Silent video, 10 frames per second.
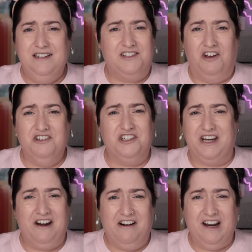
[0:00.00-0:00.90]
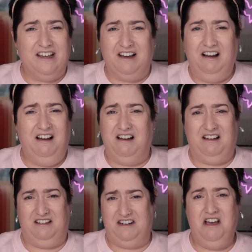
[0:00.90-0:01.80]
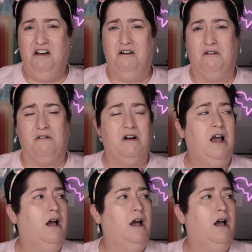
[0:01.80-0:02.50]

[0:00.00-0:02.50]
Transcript: It's all generic? Uh-uh, no.